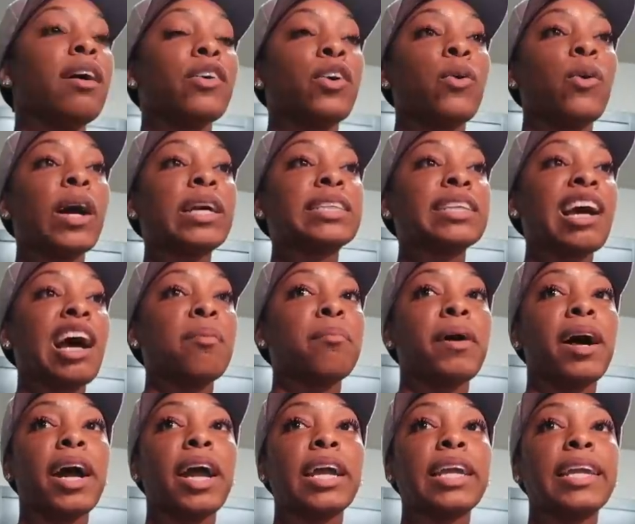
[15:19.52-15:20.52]
Of course, got
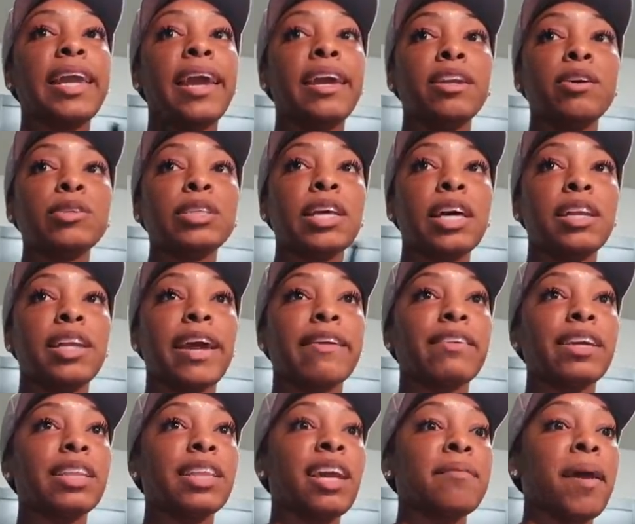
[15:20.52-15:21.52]
my candles lit and
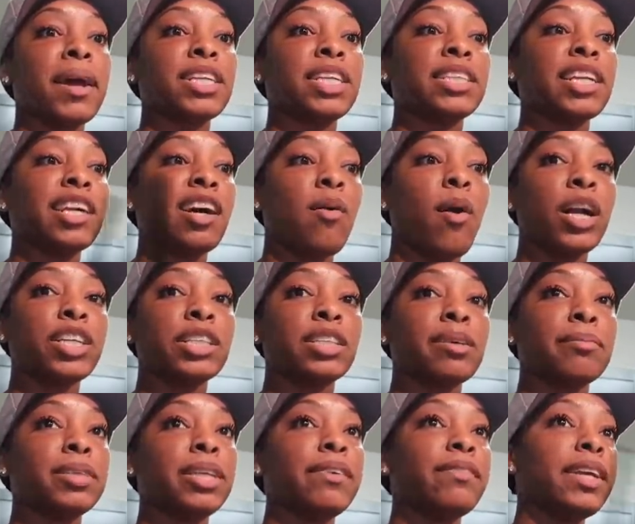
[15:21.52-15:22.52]
everything. I'm actually sitting here watching
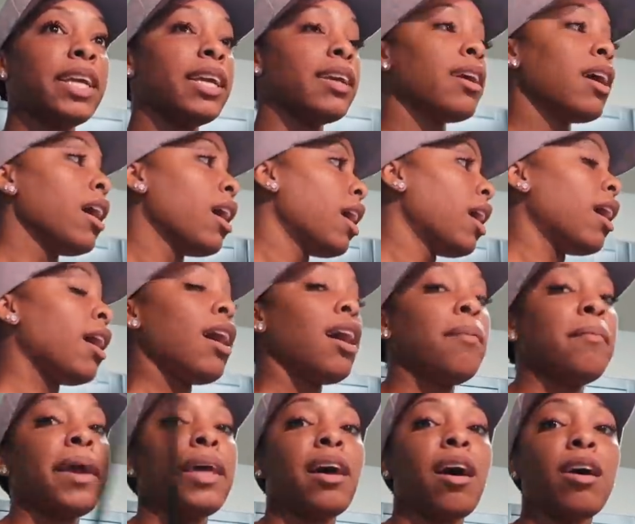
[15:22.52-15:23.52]
some TV
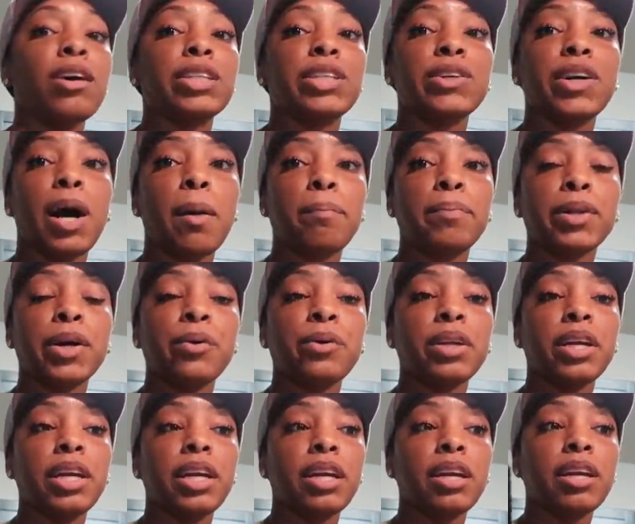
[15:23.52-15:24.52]
um, and also
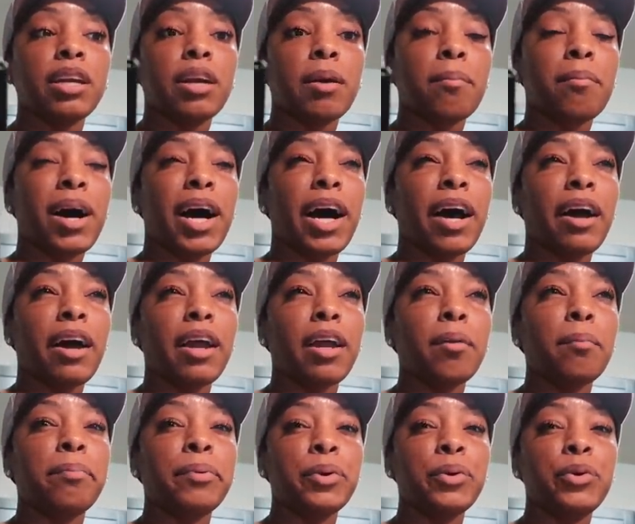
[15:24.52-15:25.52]
uploading
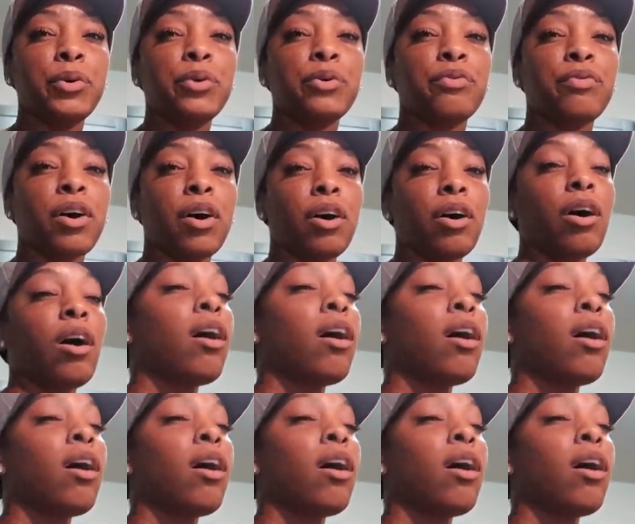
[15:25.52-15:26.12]
my Boohoo Fall